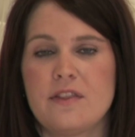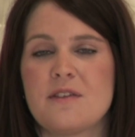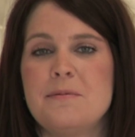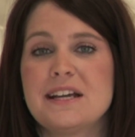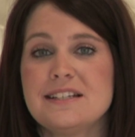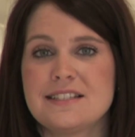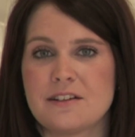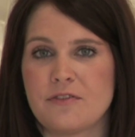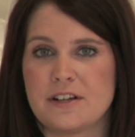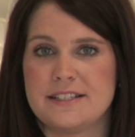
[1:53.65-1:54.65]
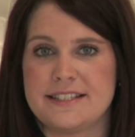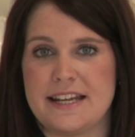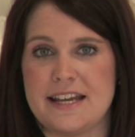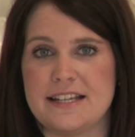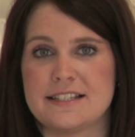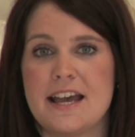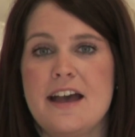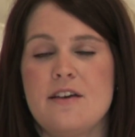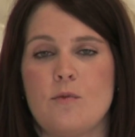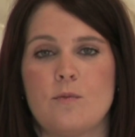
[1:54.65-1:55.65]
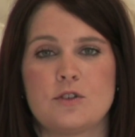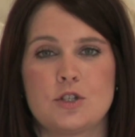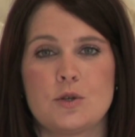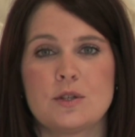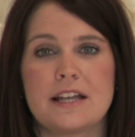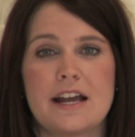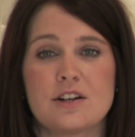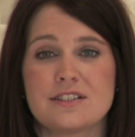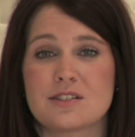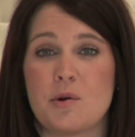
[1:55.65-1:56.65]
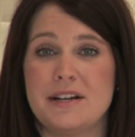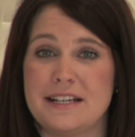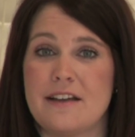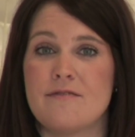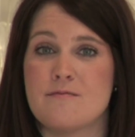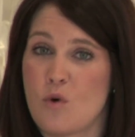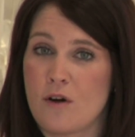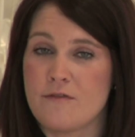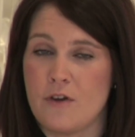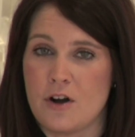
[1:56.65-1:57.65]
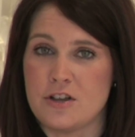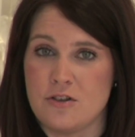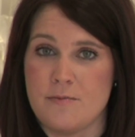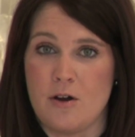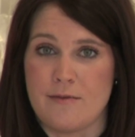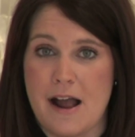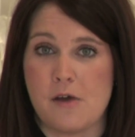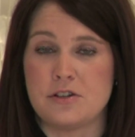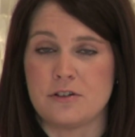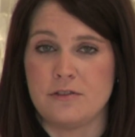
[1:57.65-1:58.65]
The biggest difference is 2 layers is going to give more volume around your